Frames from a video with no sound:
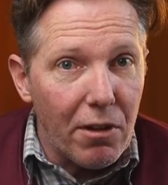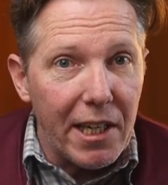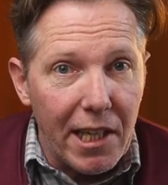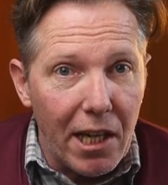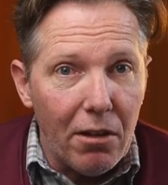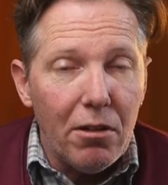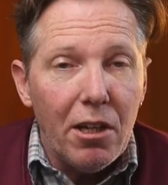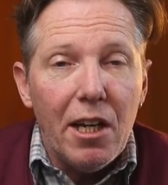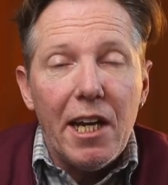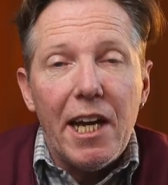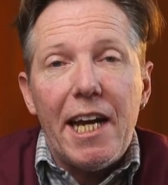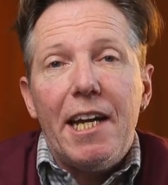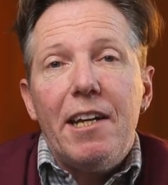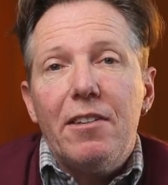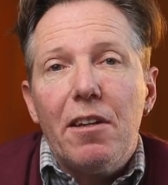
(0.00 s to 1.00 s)
right now
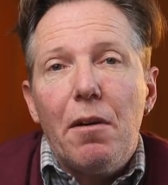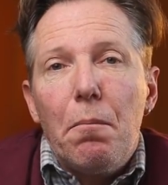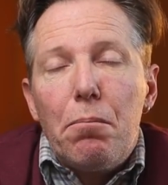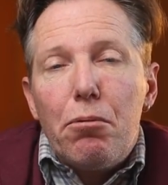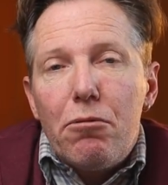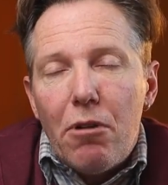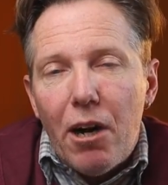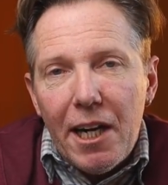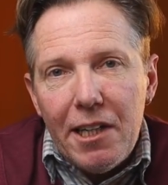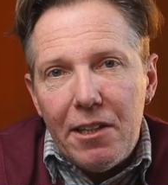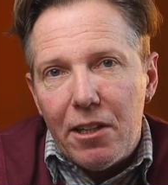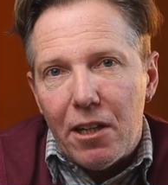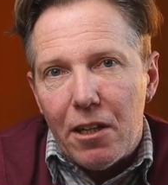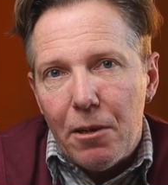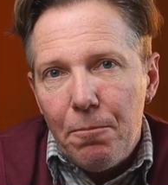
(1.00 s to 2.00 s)
is
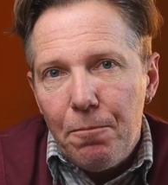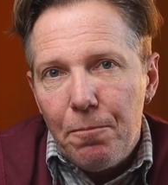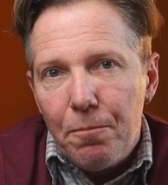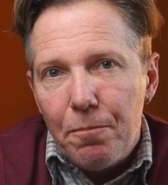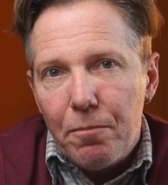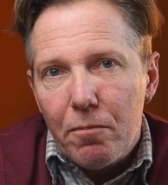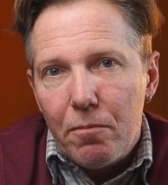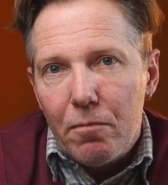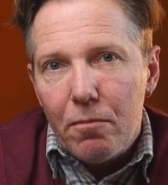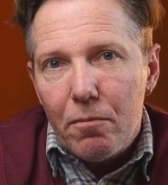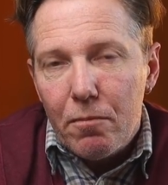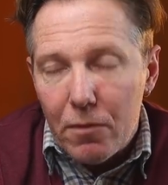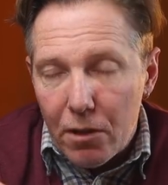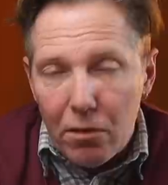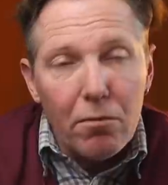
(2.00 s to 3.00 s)
brighter,
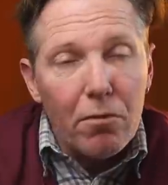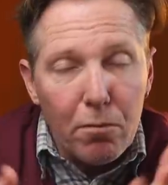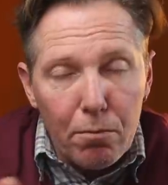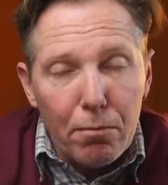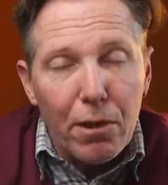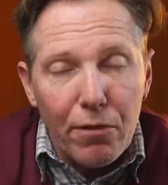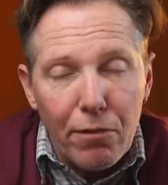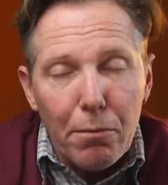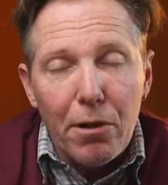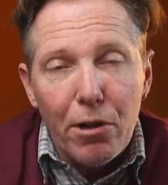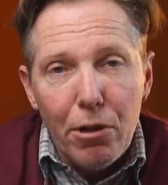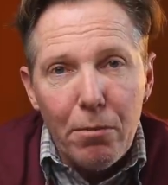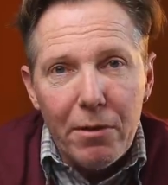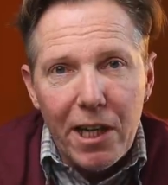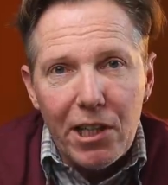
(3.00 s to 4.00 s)
both from an
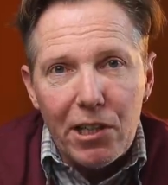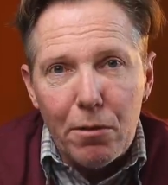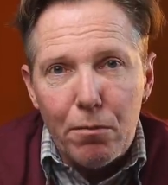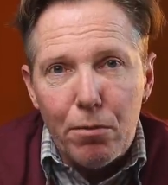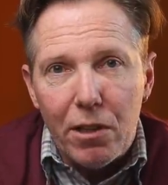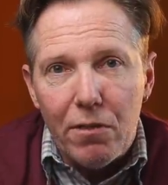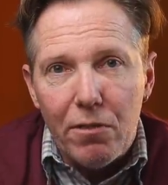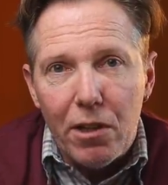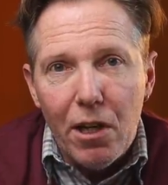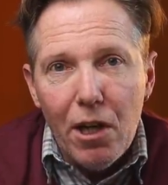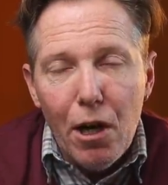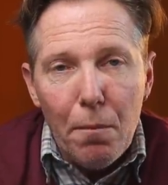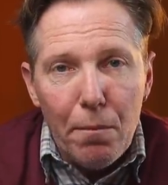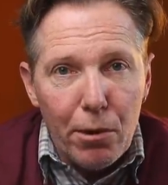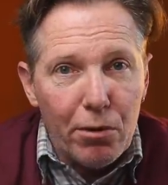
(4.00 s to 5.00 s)
illumination point of view,
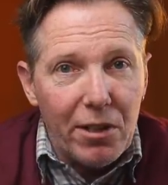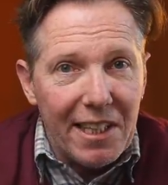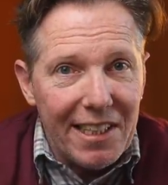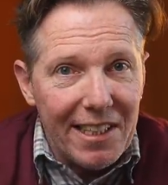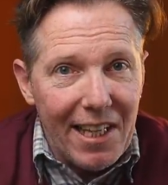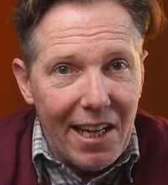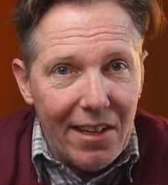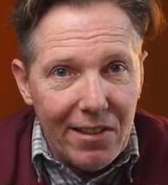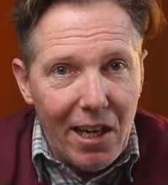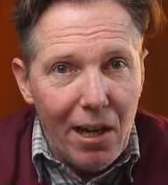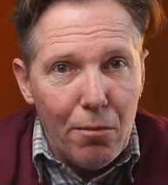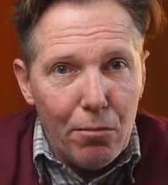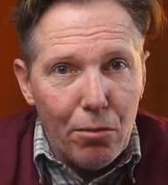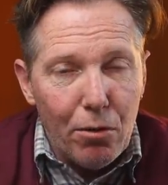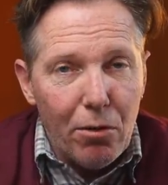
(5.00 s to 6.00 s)
but also it stands
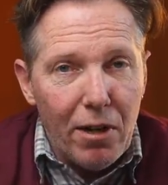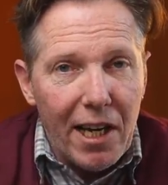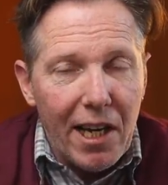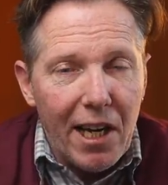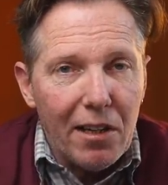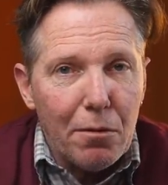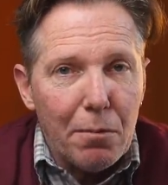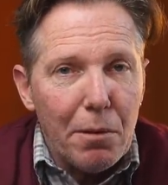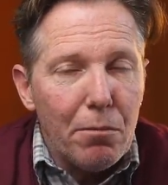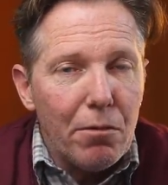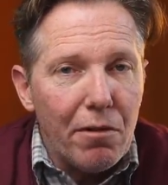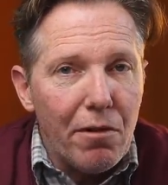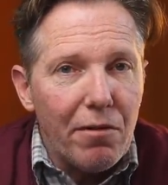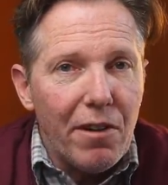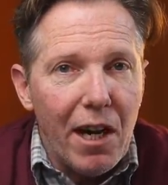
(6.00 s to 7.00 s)
out more and it has a bit
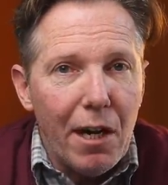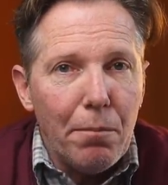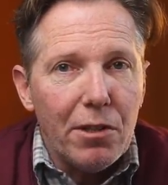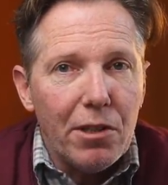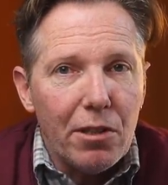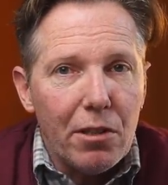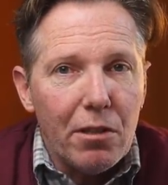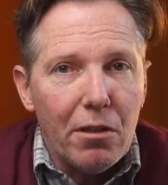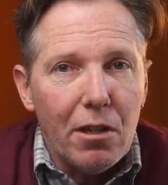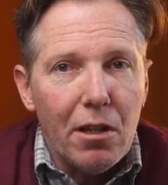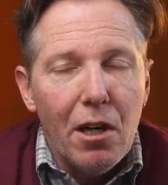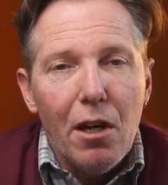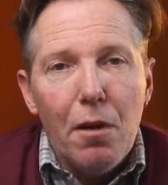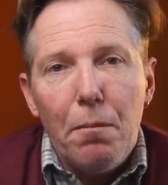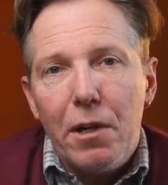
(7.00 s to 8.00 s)
more of a vibrance to
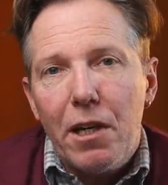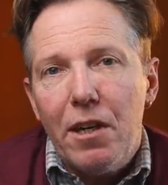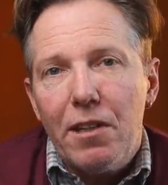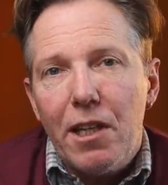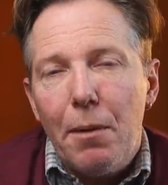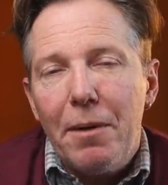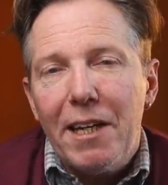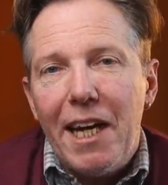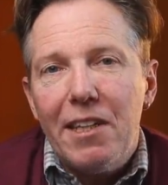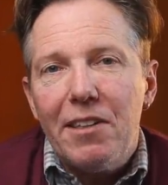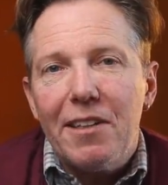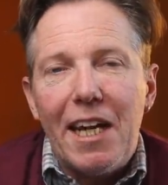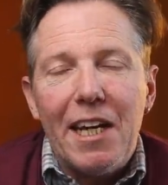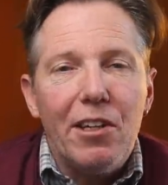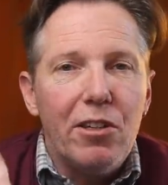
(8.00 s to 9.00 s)
it because I'm
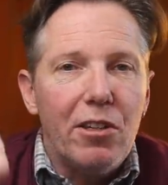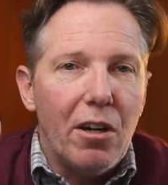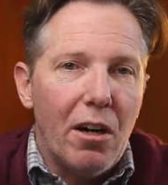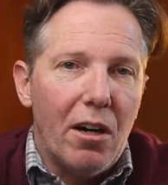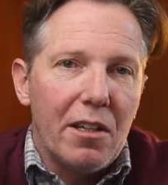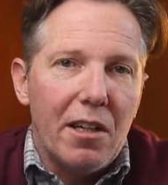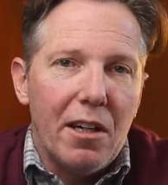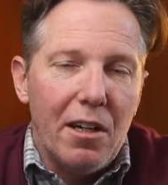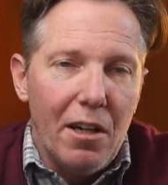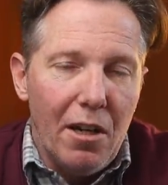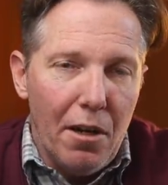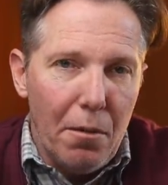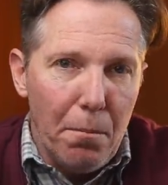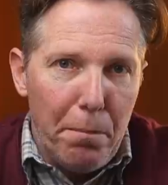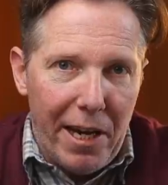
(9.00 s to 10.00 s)
against a darker
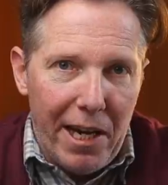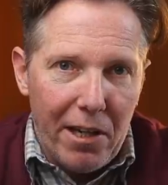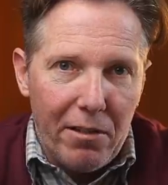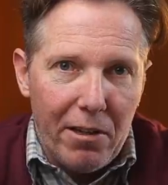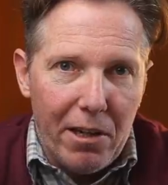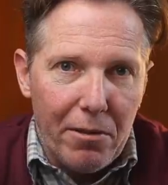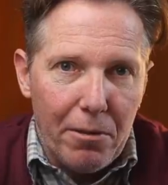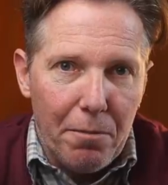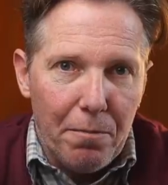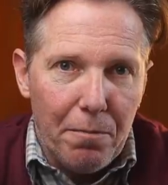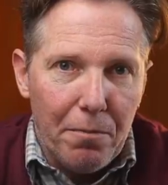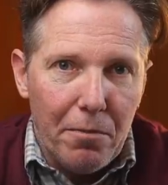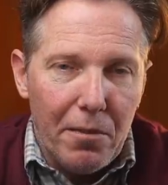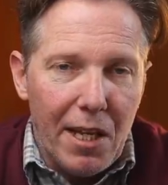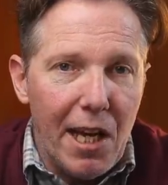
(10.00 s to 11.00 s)
background.
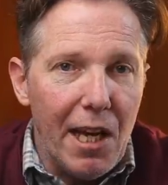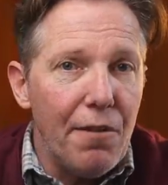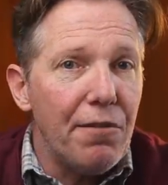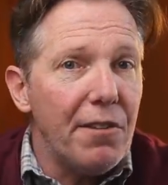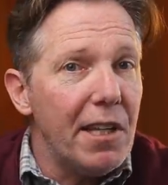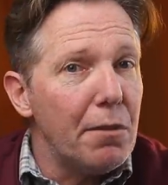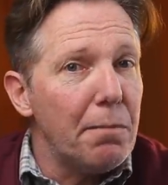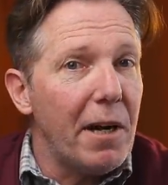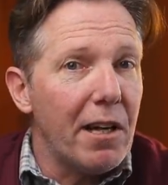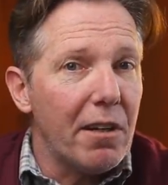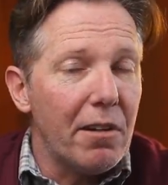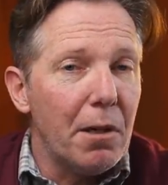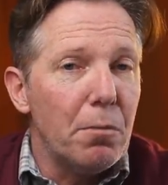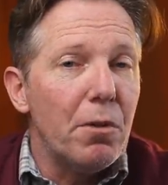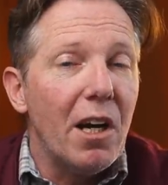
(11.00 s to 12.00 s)
If this
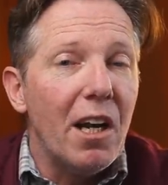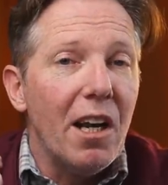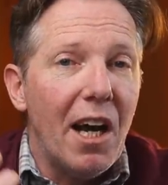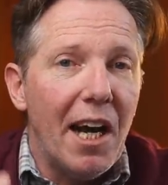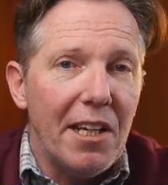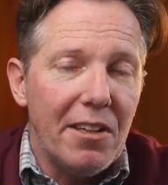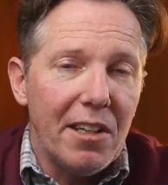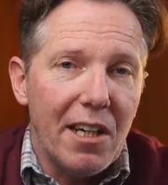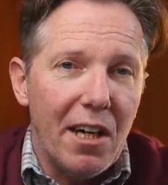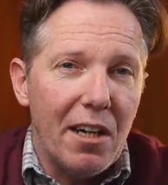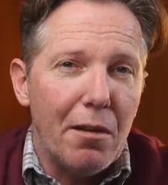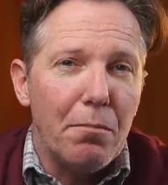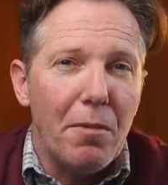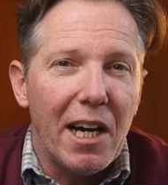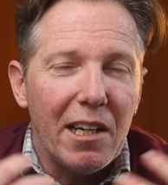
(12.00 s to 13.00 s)
background were a lighter
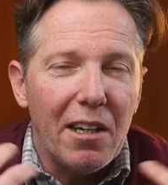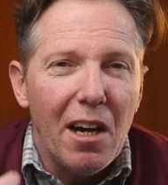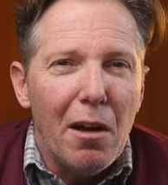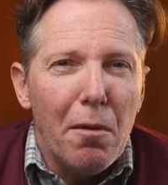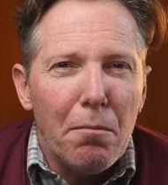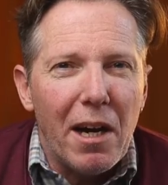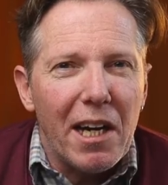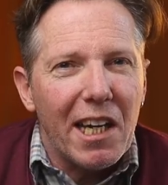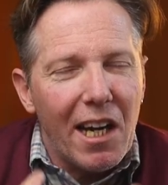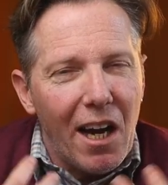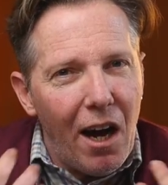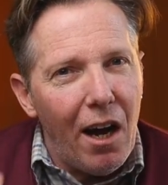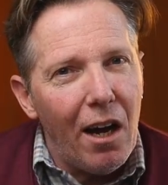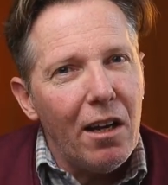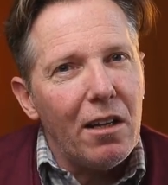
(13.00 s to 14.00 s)
color, my
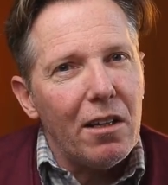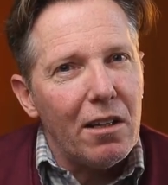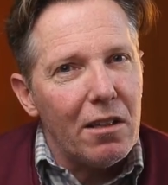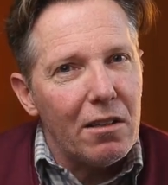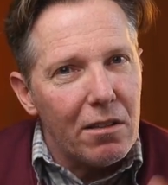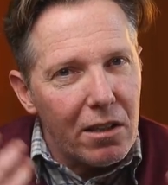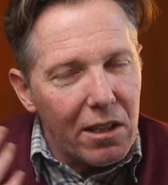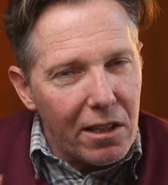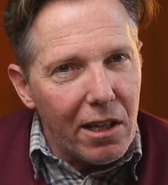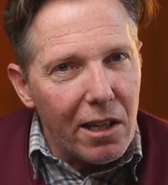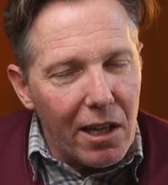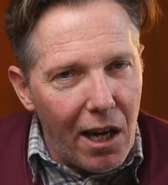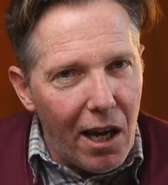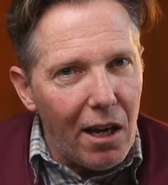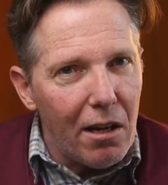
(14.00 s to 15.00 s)
color, the
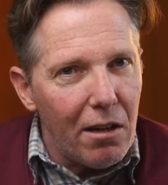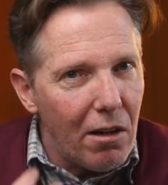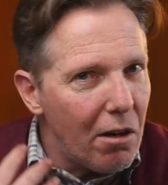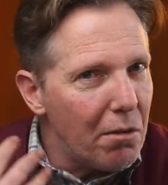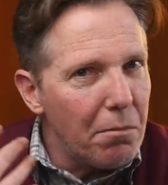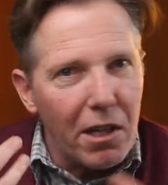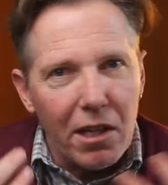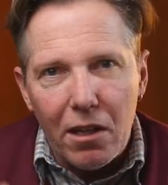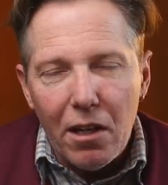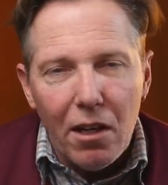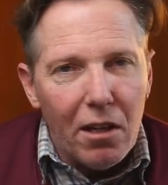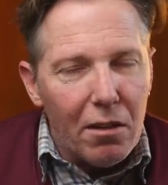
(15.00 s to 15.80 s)
color on my